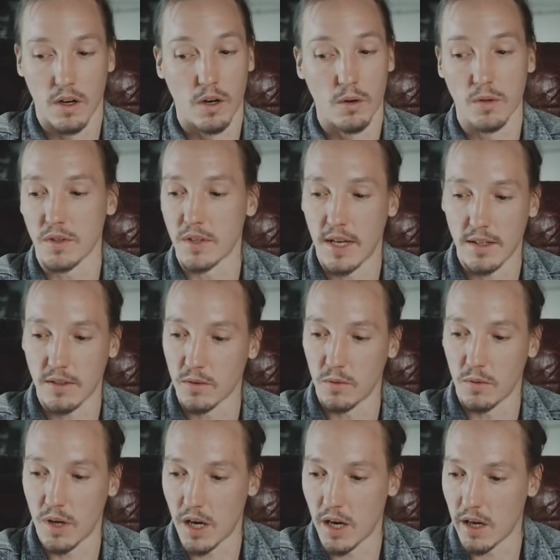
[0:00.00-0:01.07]
Always ask
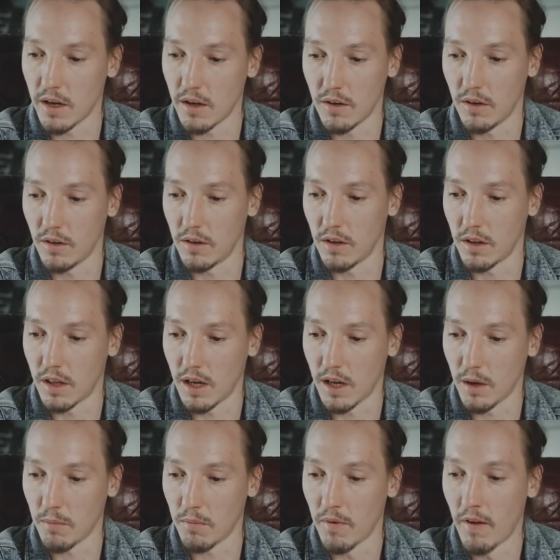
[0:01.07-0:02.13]
why all the
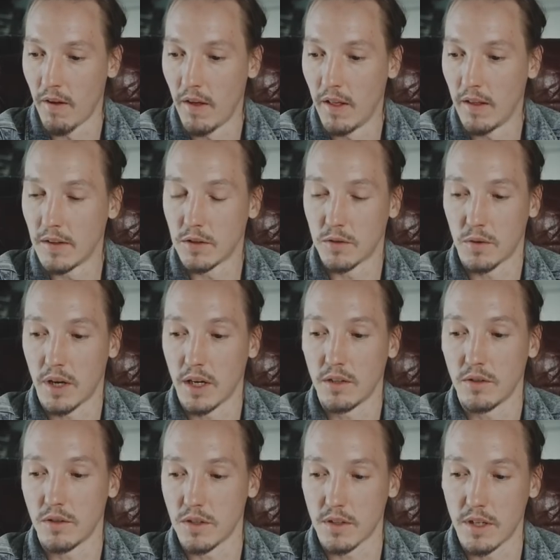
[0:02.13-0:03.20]
time. Try
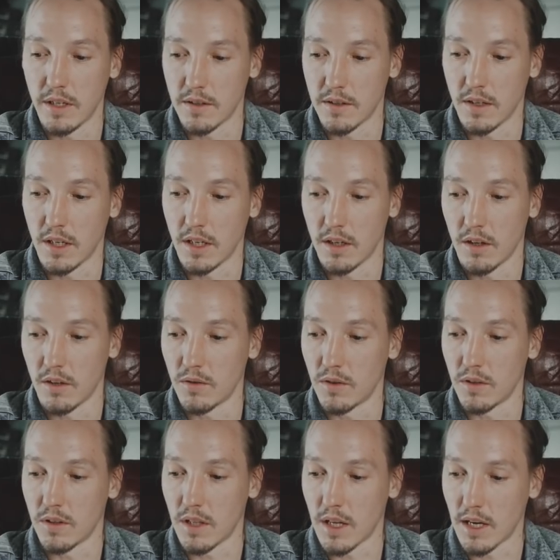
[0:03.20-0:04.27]
to just listen in
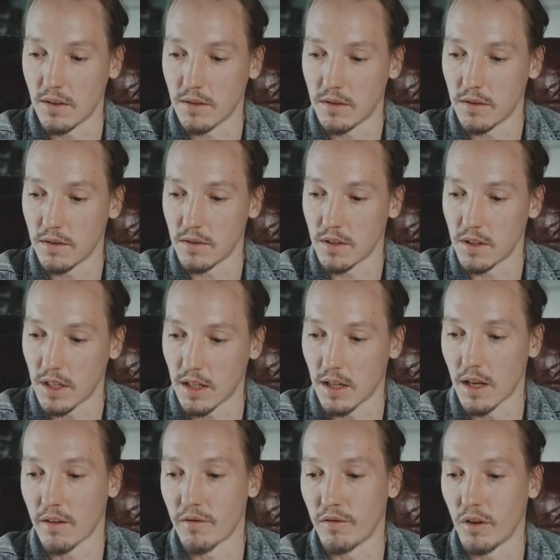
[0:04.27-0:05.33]
on the answers and
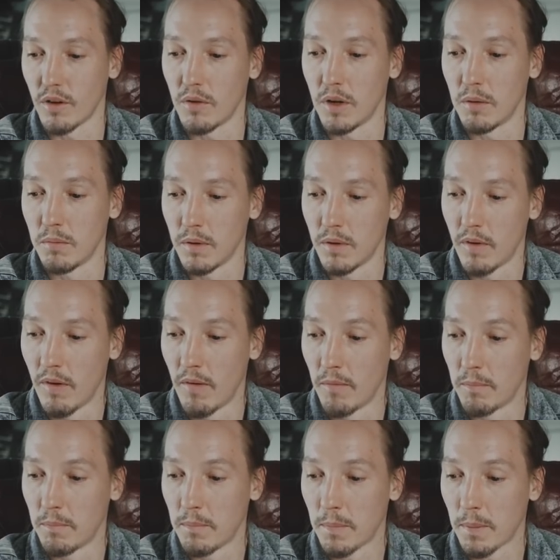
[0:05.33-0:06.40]
then like follow up.
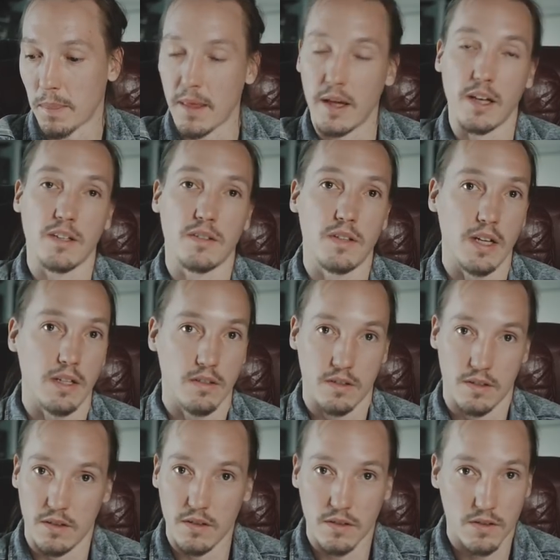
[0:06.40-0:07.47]
Yeah, I guess
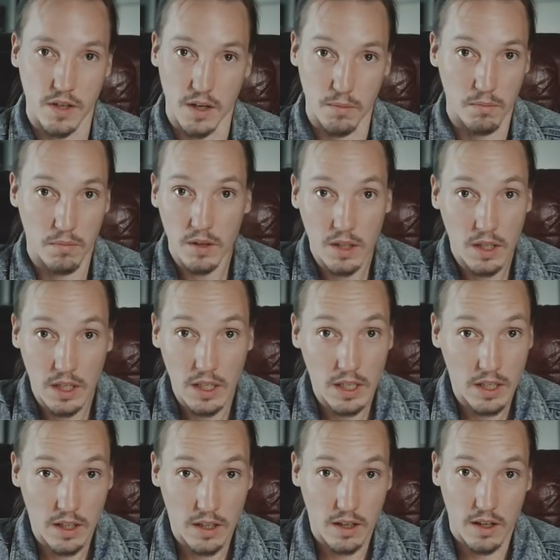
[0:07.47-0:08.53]
that's some
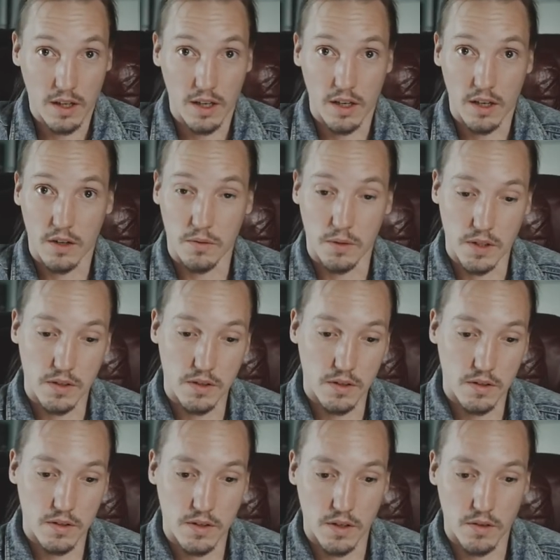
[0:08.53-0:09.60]

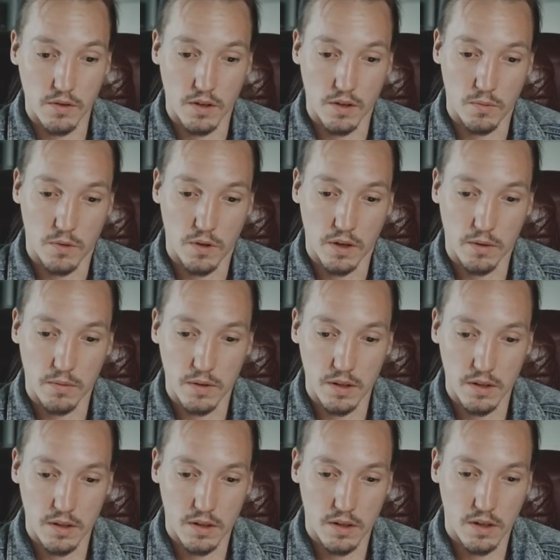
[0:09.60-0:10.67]
questions that you can work
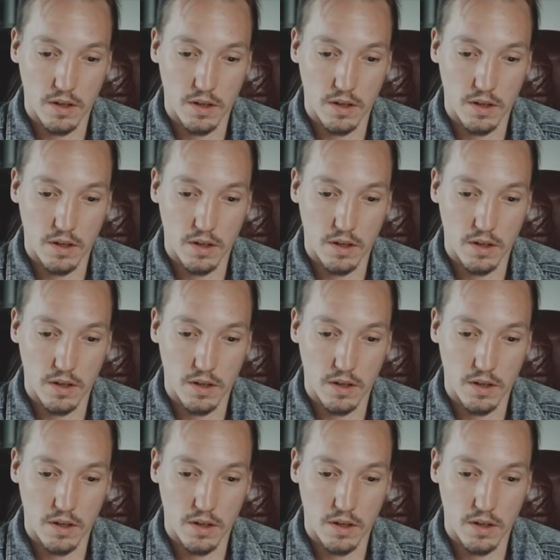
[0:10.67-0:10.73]
with.